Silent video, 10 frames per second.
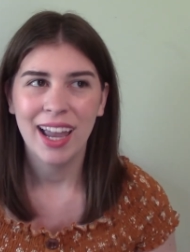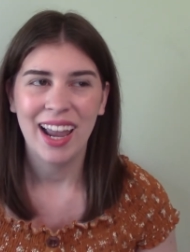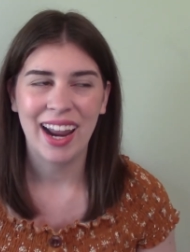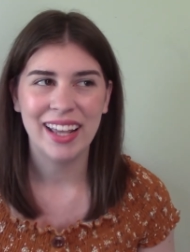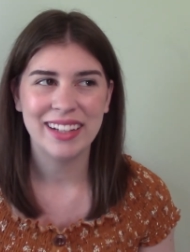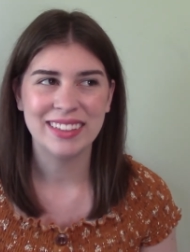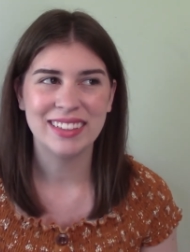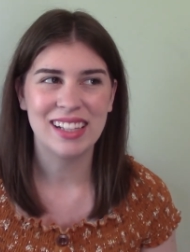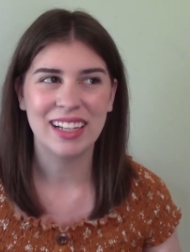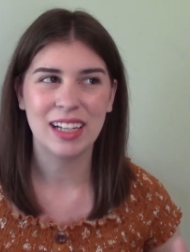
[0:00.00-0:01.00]

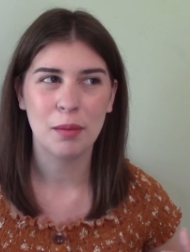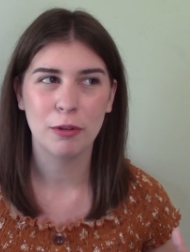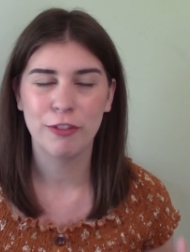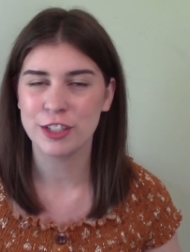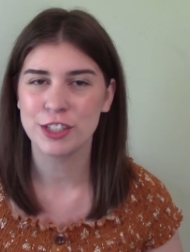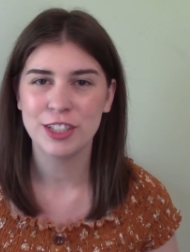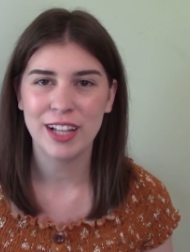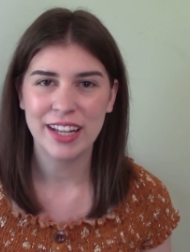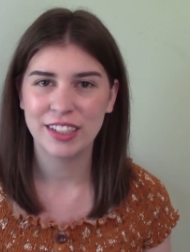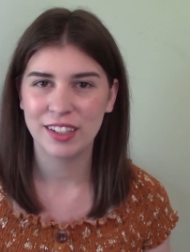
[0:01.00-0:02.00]
and like a
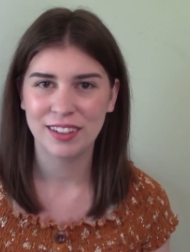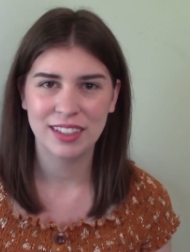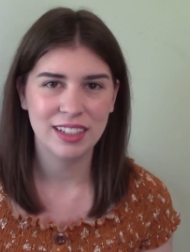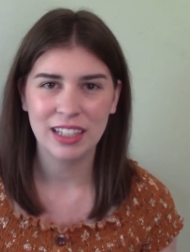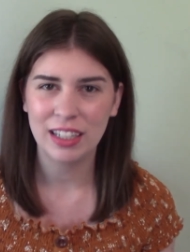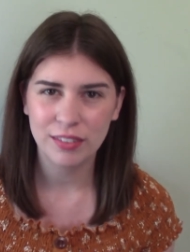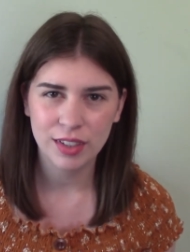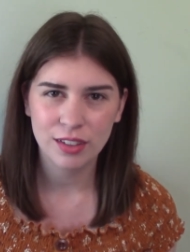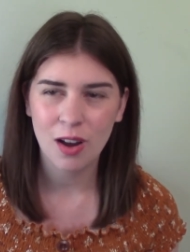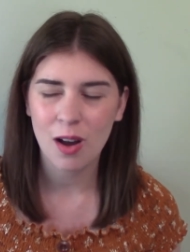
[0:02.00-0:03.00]
professional editor didn't
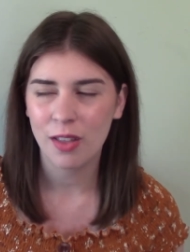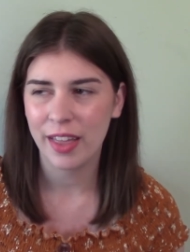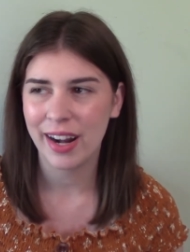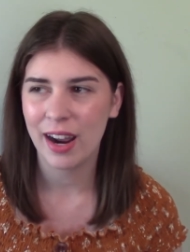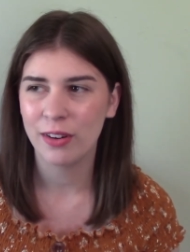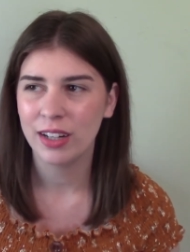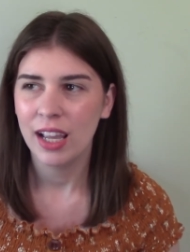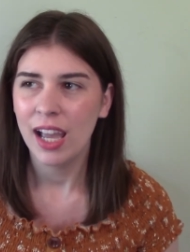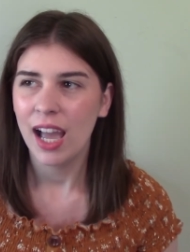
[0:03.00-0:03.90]
even call that out.